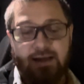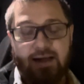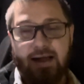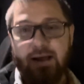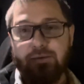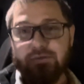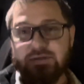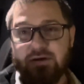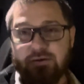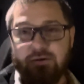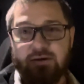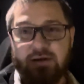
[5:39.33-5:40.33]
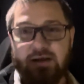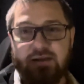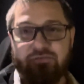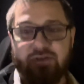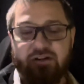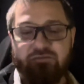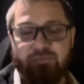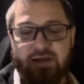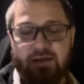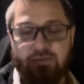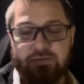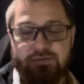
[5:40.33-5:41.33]
I was 195
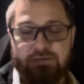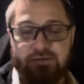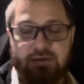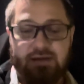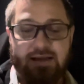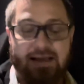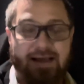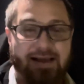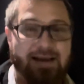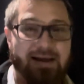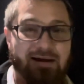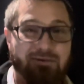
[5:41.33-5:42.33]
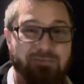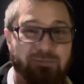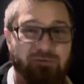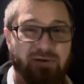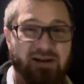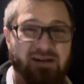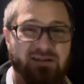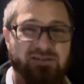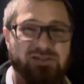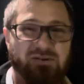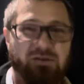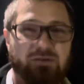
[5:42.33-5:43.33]
pounds, and now I'm around
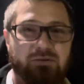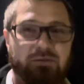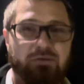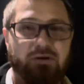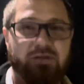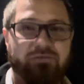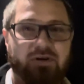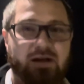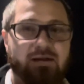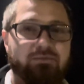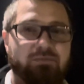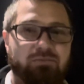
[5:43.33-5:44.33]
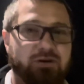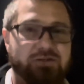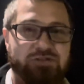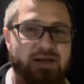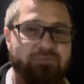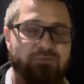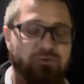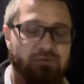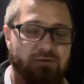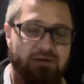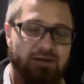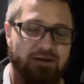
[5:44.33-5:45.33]
235. Pretty shameful,
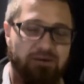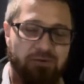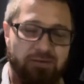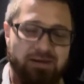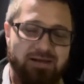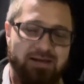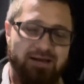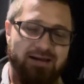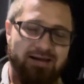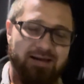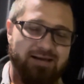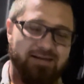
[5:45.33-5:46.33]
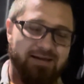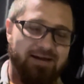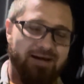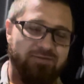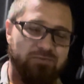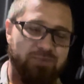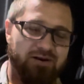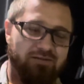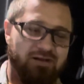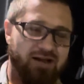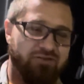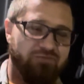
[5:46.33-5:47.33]
you know. Uh, I've spent a
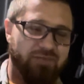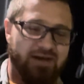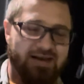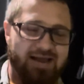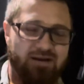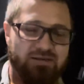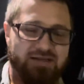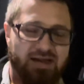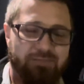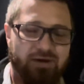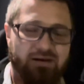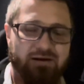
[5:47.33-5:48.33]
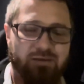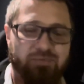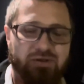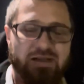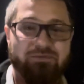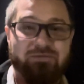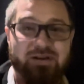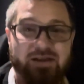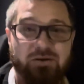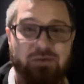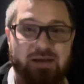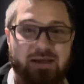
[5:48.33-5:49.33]
lot of my downtime out here playing
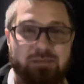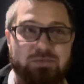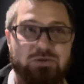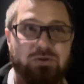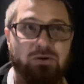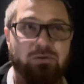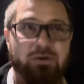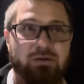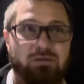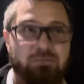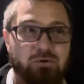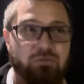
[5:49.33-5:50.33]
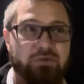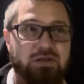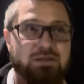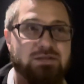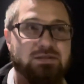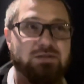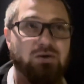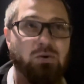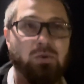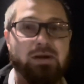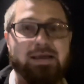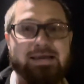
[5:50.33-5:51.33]
video games or going to the movies
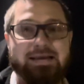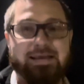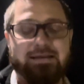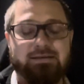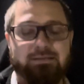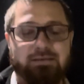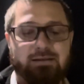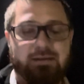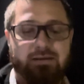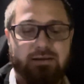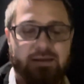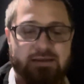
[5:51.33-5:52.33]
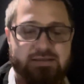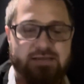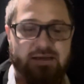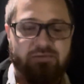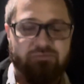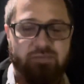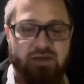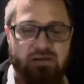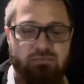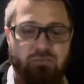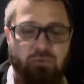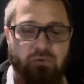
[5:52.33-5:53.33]
or eating instead of
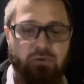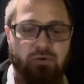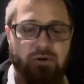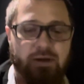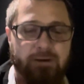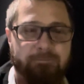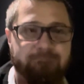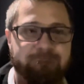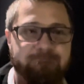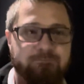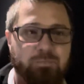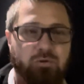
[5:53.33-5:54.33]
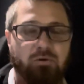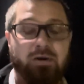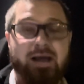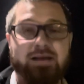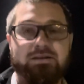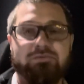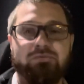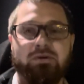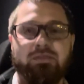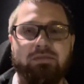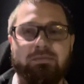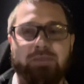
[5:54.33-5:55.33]
being more um, proactive
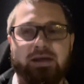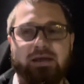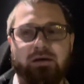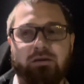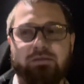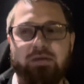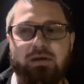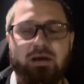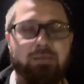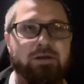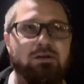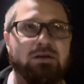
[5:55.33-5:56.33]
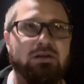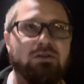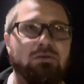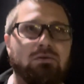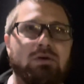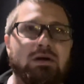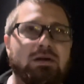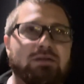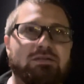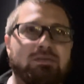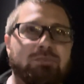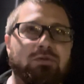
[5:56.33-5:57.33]
with my health. I mean, you can do
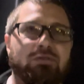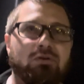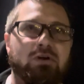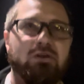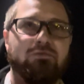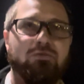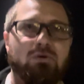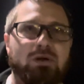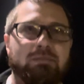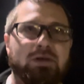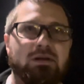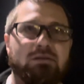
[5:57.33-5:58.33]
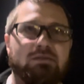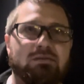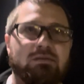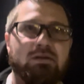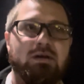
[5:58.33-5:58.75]
simple 30 or 40 minutes